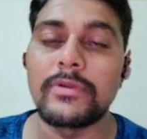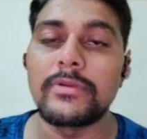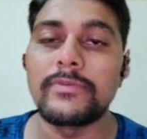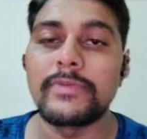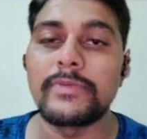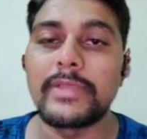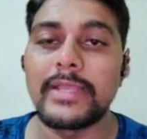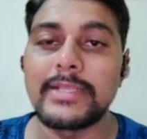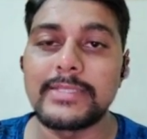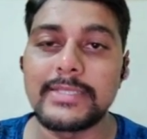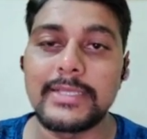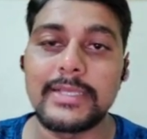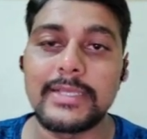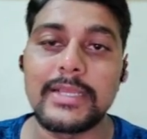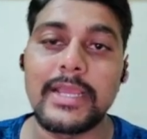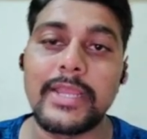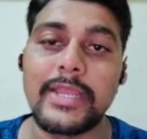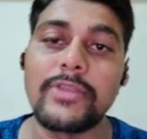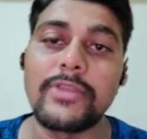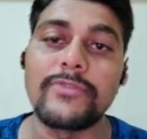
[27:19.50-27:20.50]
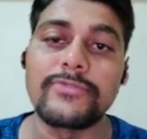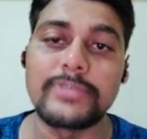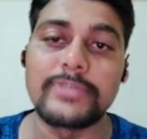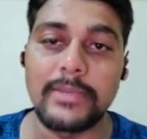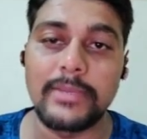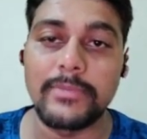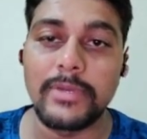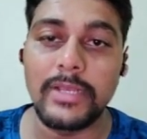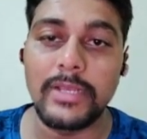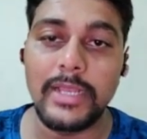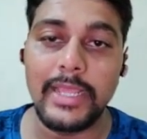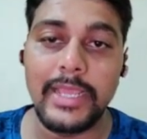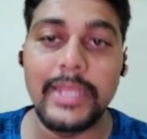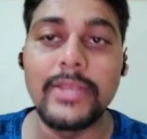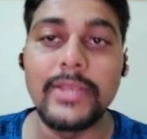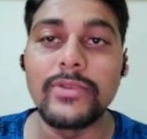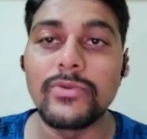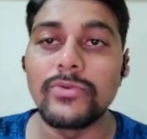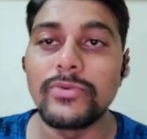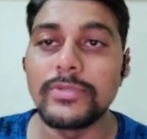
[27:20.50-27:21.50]
we can say kind of table
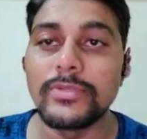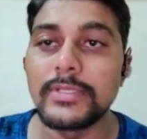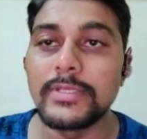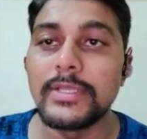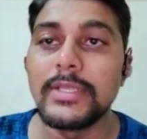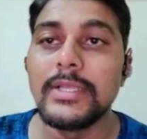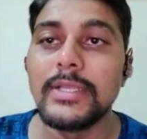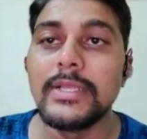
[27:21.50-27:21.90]
and rules,